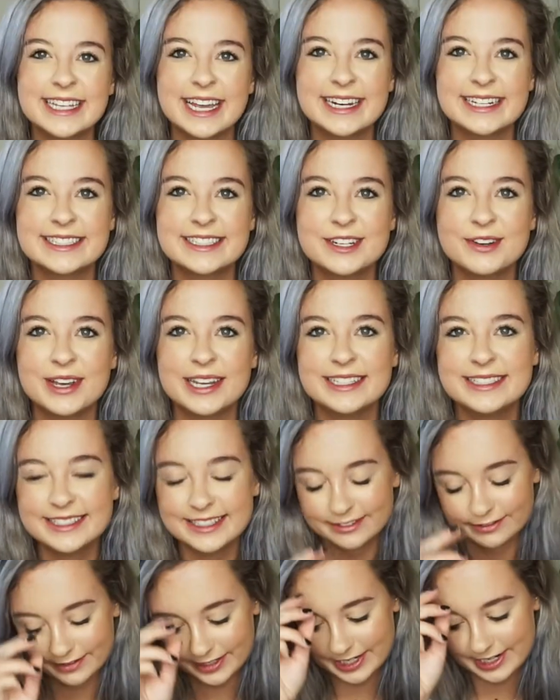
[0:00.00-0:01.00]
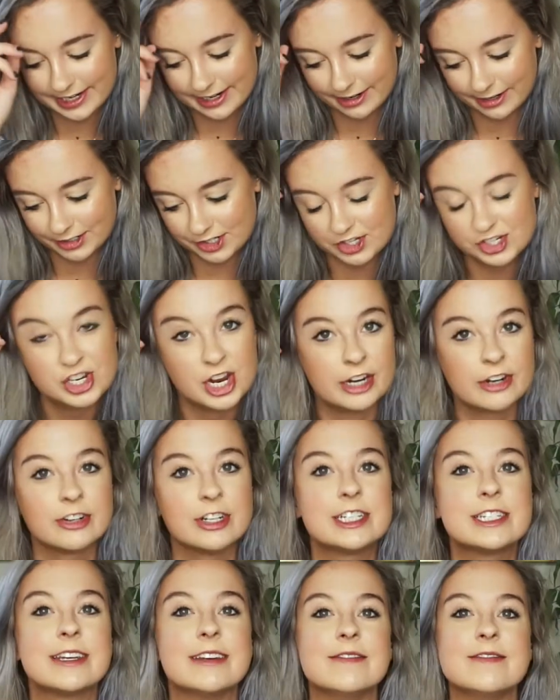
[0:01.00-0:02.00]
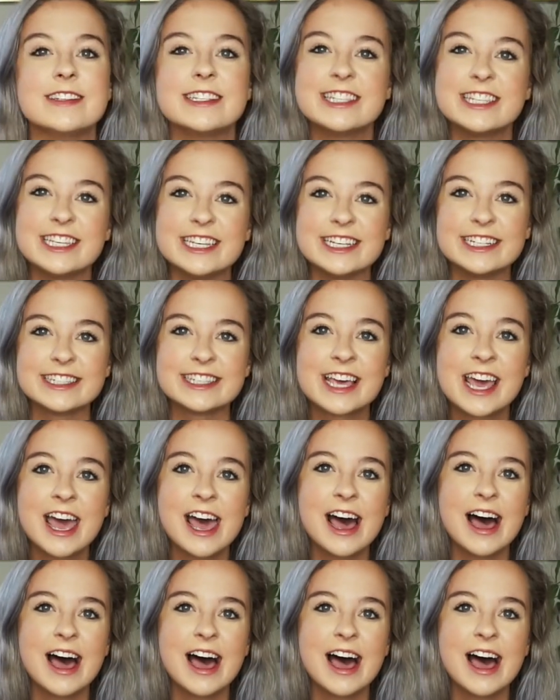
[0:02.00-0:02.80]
neurodegenerative disease,